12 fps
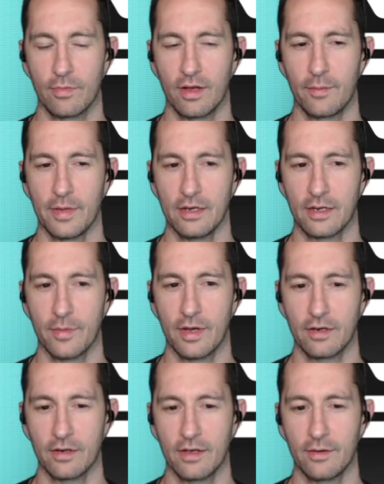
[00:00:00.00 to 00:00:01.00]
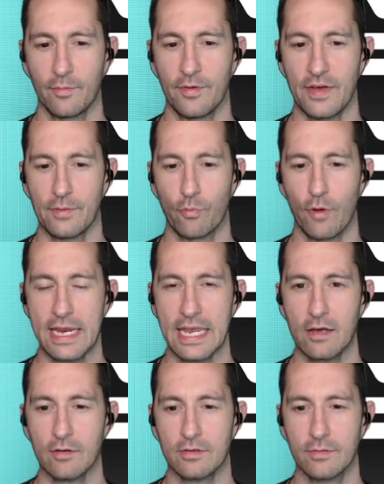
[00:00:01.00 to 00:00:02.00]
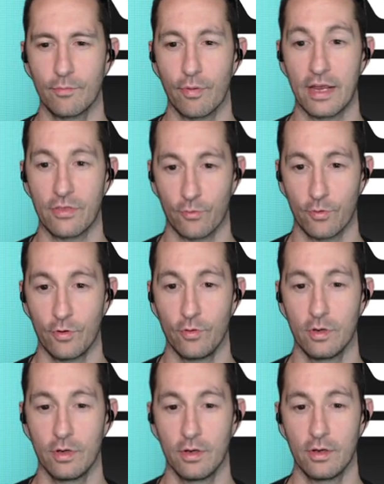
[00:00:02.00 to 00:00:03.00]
I mean, come on. We've had Breakout, Breakthrough,